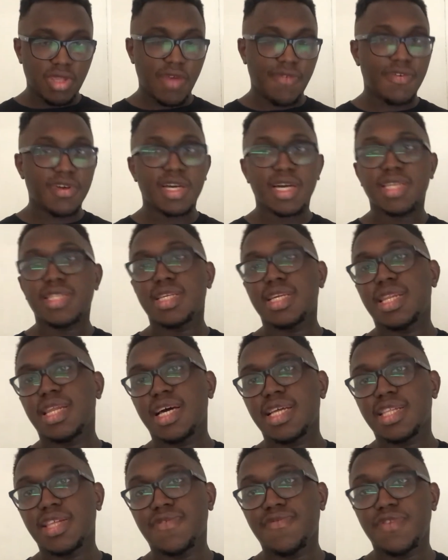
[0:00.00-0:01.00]
if you guys did
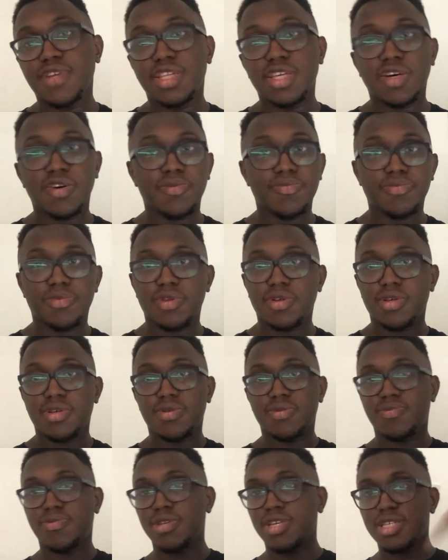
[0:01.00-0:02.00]
like this video,
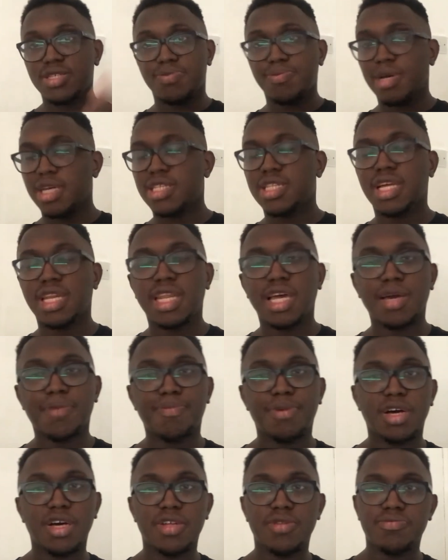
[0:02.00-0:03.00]
please smash that like
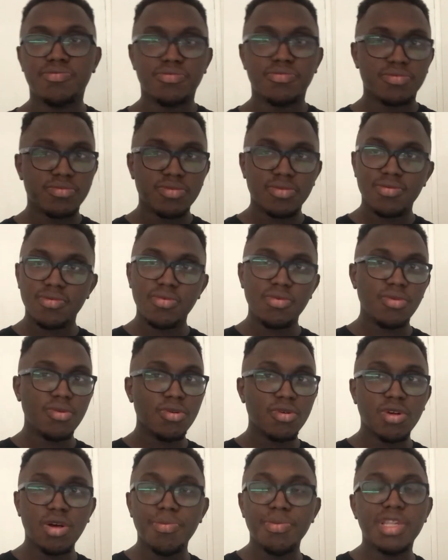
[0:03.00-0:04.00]
button.
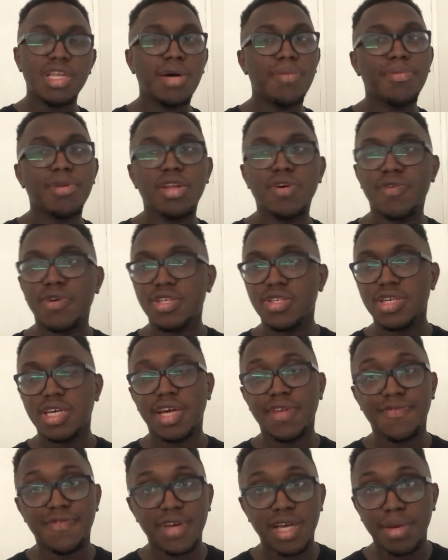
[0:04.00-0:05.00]
Comment down below what you
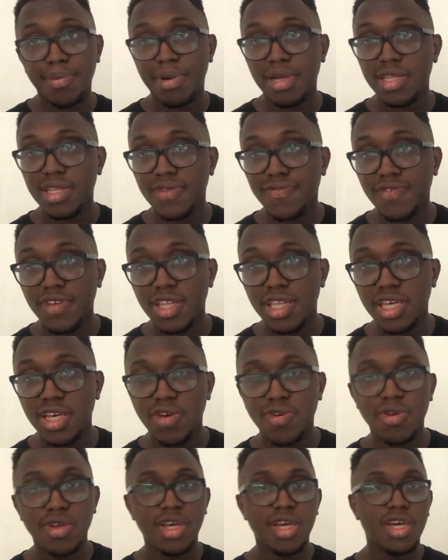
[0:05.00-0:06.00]
guys think about this
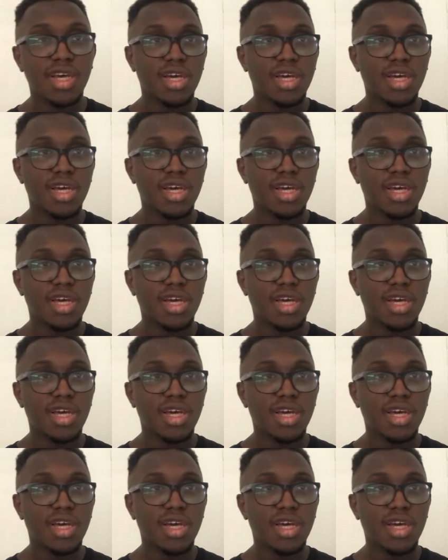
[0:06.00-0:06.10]
video.